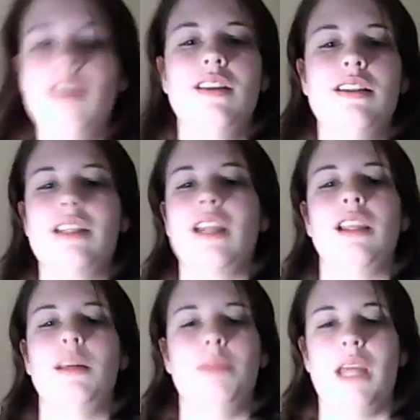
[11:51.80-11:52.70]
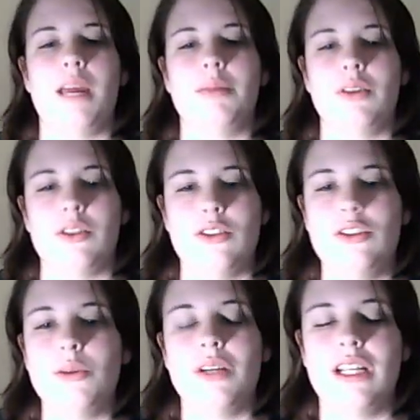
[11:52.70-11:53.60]
suddenly be able to
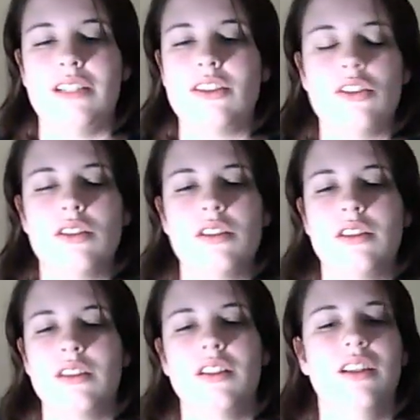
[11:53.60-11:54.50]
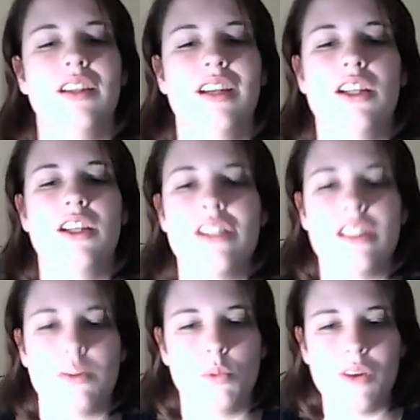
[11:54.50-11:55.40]
do it. It just
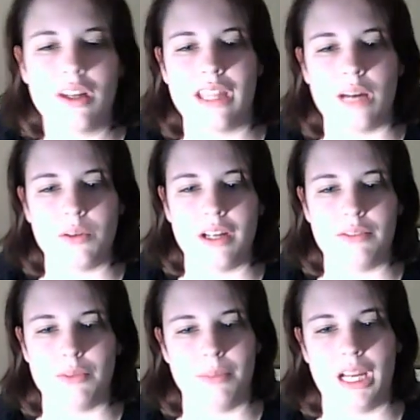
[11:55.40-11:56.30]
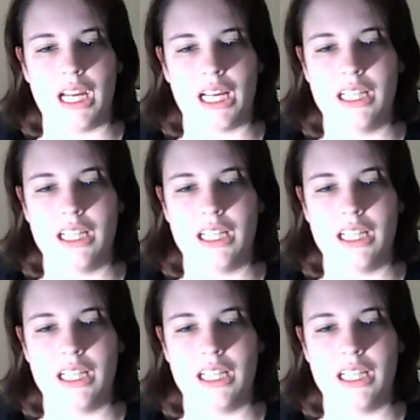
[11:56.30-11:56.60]
doesn't work that way for me.